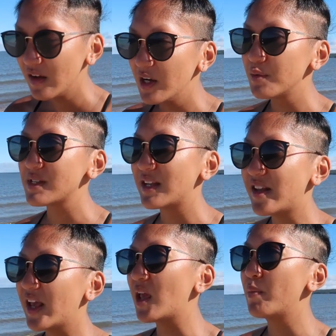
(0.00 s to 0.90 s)
and was like
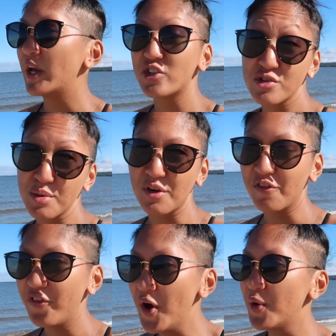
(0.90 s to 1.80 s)
taking pictures with her
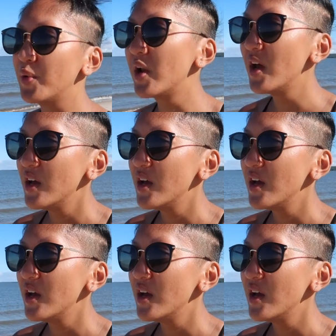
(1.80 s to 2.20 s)
phone.